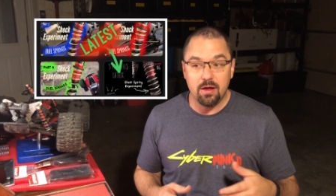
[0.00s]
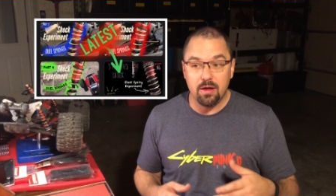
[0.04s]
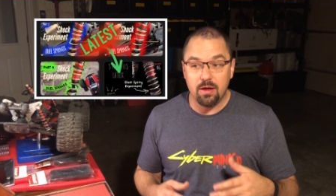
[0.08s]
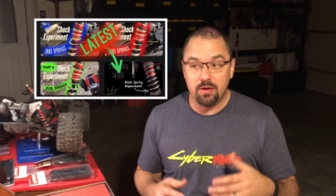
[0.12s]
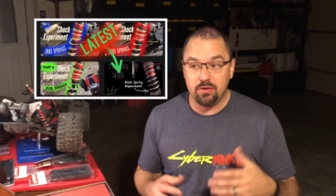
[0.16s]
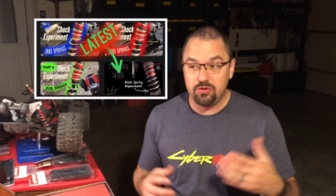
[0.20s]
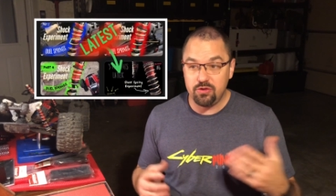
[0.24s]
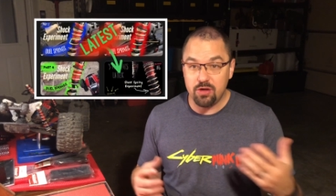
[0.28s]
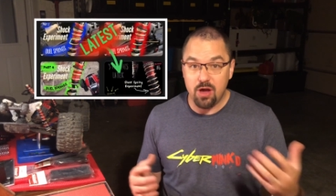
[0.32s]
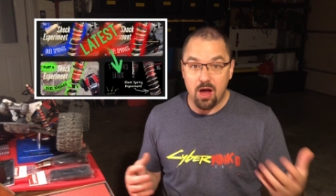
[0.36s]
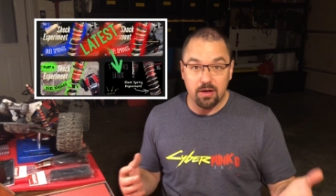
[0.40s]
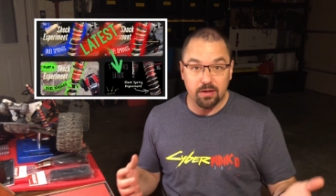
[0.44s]

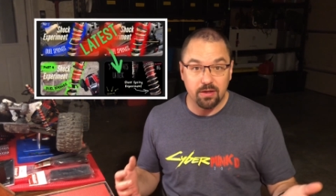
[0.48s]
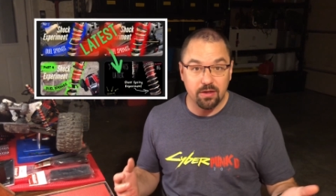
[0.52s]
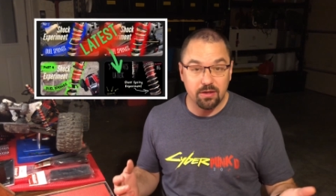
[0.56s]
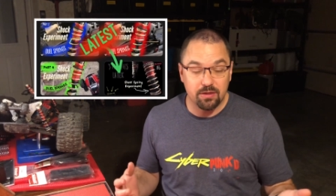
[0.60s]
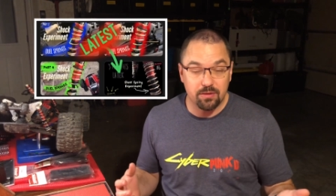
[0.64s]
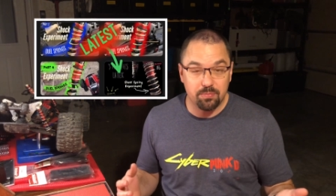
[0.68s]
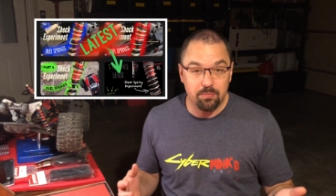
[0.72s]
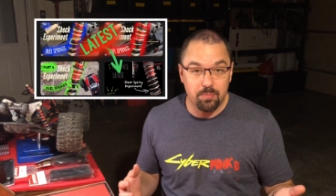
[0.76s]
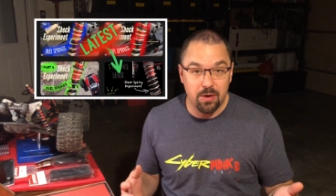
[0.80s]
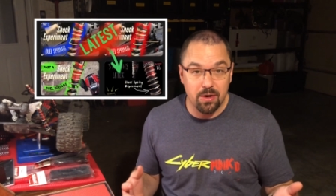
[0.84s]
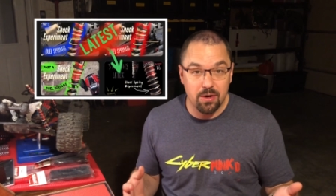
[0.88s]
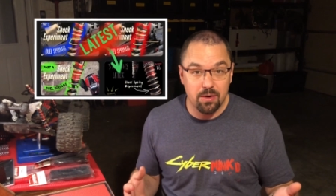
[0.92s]
shock
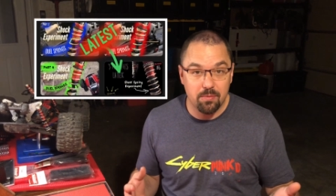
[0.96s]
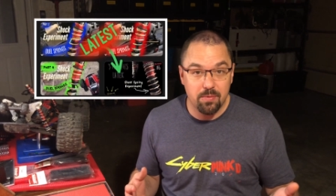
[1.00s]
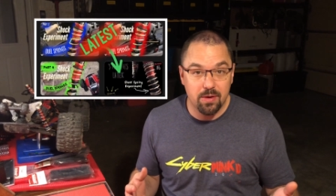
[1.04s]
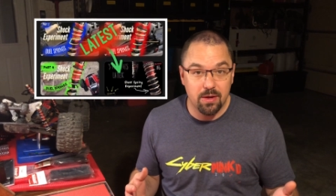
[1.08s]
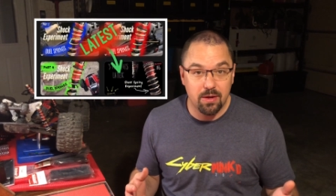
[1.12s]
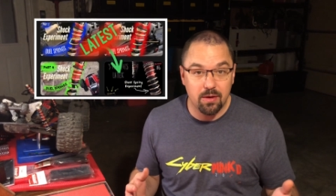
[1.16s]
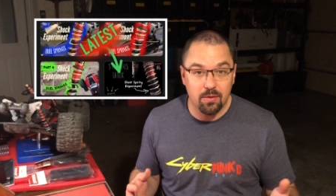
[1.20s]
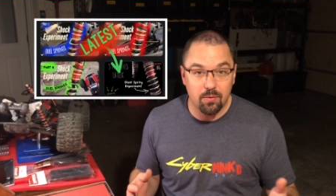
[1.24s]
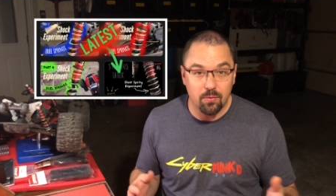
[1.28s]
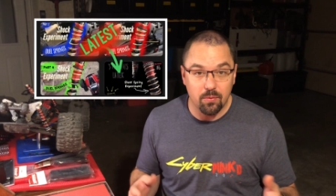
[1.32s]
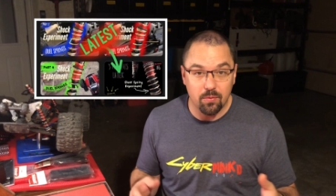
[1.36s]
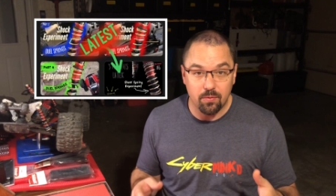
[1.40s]
experiment
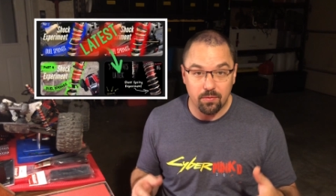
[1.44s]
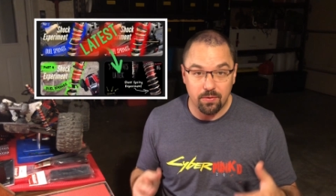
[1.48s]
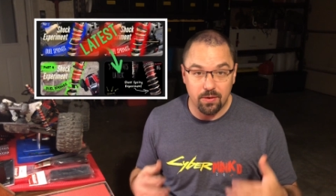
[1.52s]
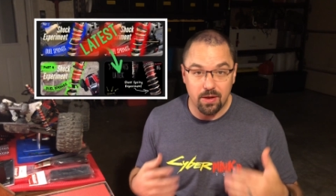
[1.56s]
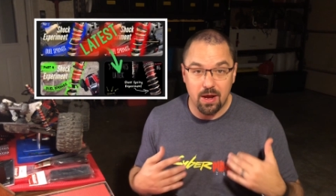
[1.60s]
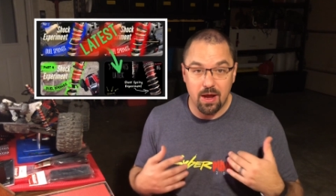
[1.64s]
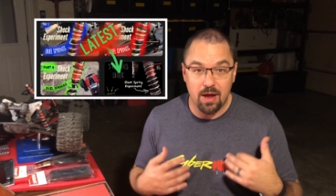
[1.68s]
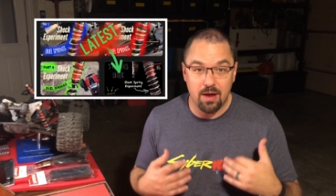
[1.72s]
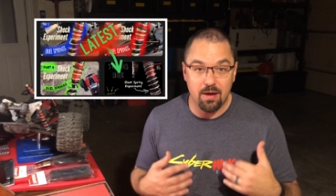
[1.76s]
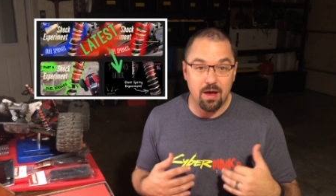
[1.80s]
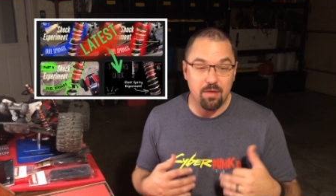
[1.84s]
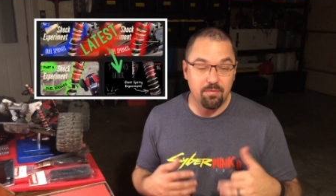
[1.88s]
that
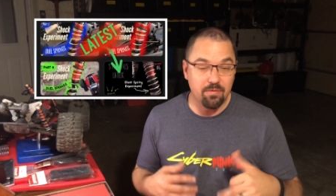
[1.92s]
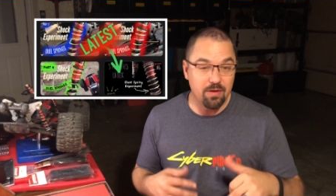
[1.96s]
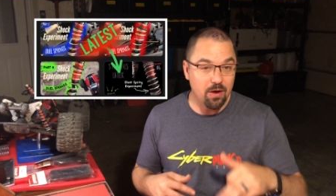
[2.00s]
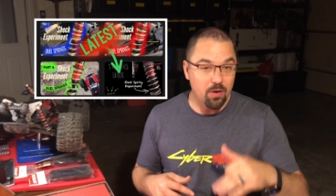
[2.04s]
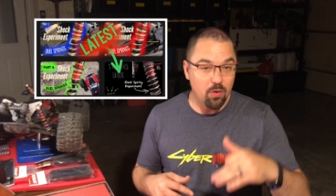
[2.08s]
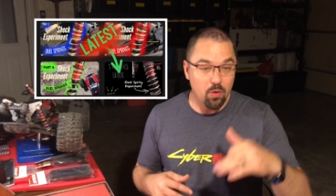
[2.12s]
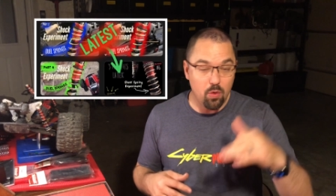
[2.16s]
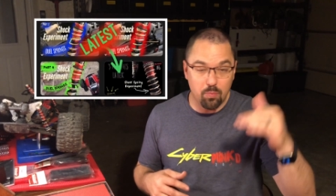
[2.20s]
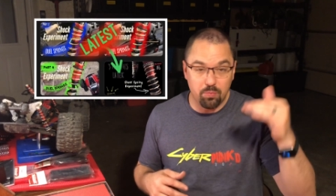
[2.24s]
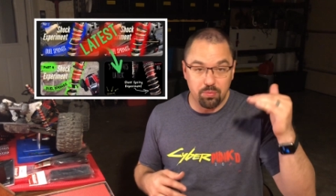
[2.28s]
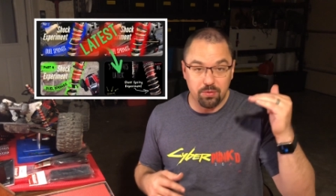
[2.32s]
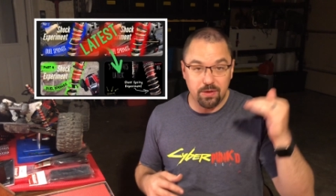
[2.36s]
I, have got a
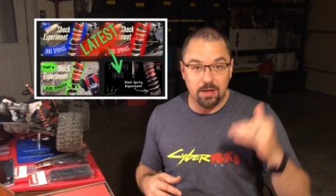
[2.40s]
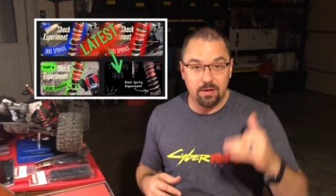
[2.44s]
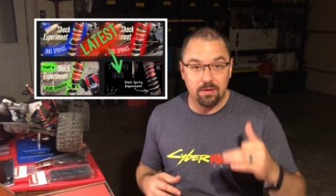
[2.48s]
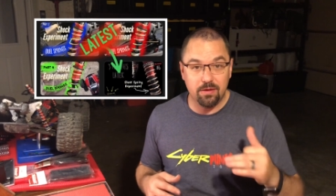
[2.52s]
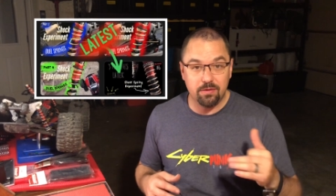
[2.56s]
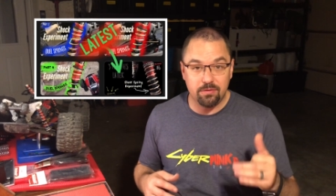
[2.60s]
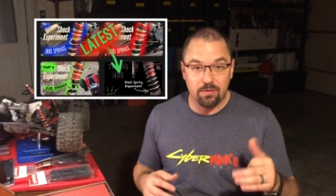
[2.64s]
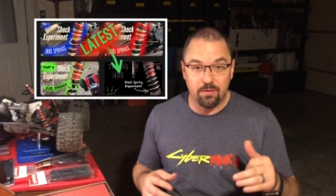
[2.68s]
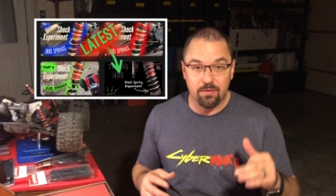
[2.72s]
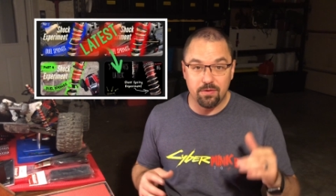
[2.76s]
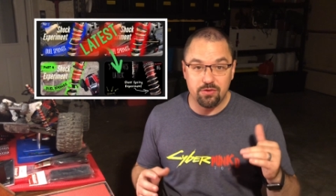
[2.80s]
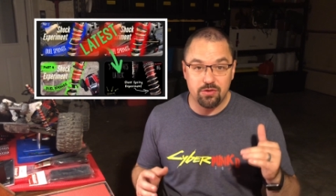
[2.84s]
whole
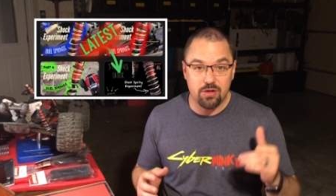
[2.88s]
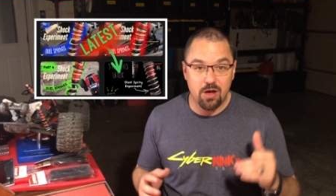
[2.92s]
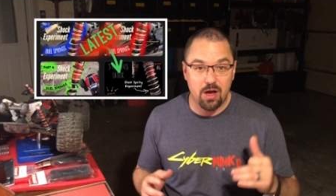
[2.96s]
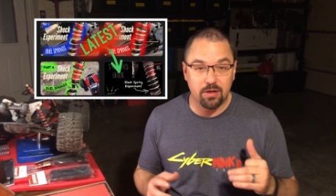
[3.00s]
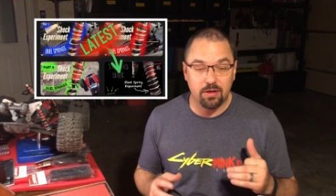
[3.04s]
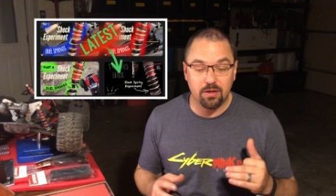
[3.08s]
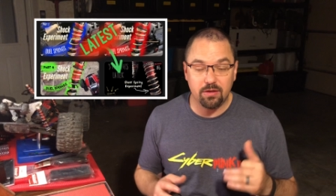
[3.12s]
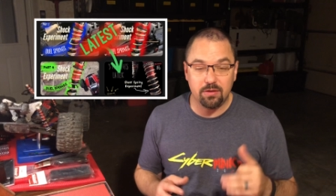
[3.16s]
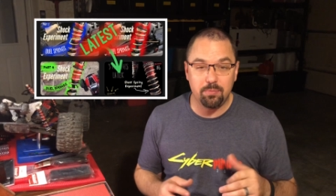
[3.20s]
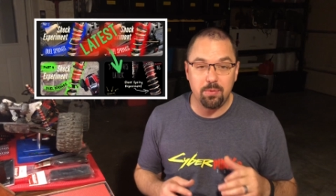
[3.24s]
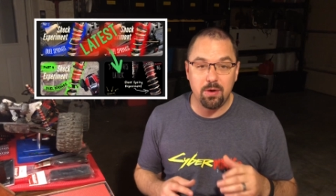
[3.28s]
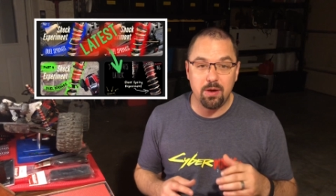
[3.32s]
playlist on the shock
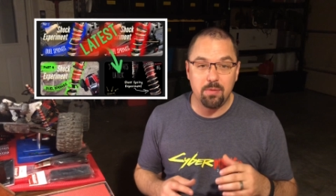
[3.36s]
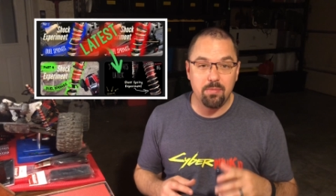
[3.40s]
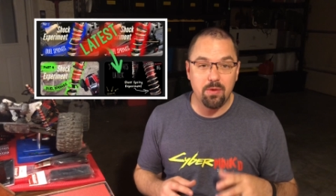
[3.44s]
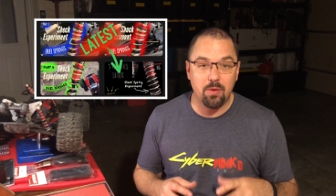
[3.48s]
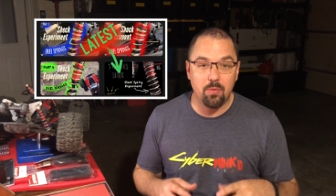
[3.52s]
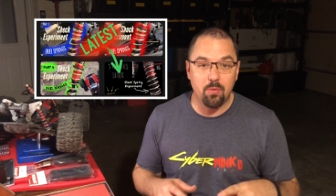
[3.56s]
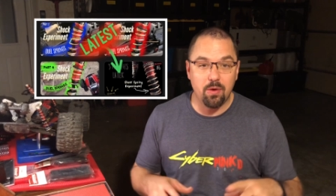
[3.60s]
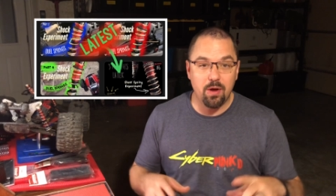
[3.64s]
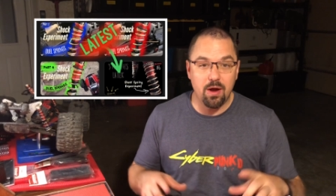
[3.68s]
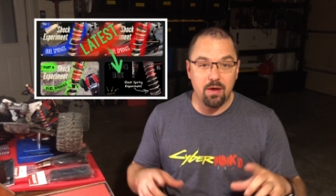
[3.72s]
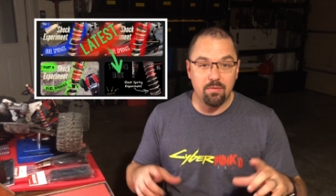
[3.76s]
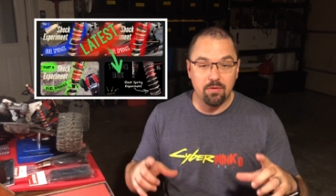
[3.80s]
experiment
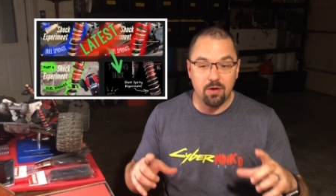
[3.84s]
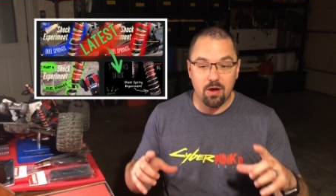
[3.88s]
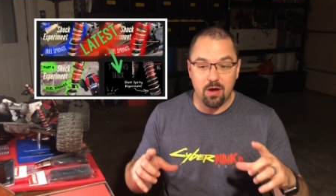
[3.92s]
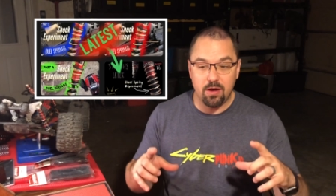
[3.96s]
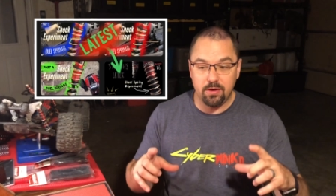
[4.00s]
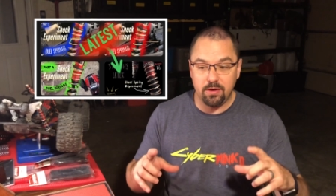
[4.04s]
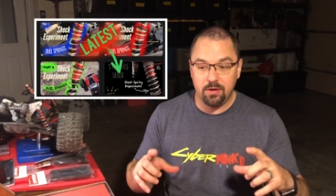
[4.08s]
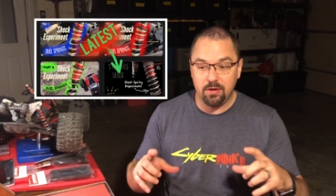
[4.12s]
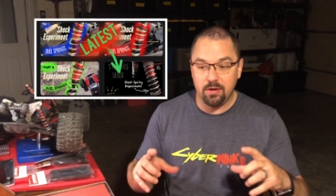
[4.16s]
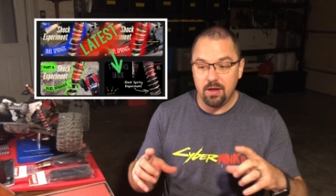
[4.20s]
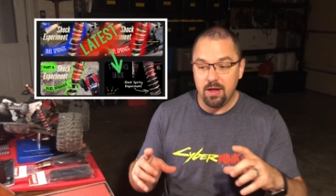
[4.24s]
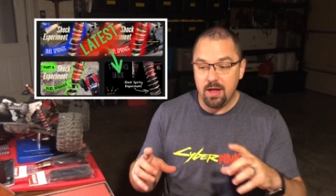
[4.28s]
where I've gone
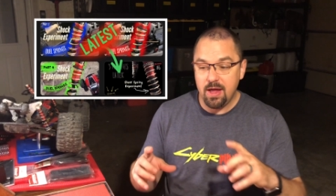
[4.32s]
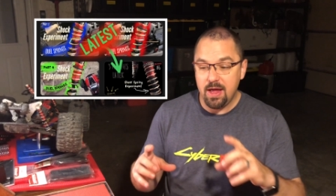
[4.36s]
in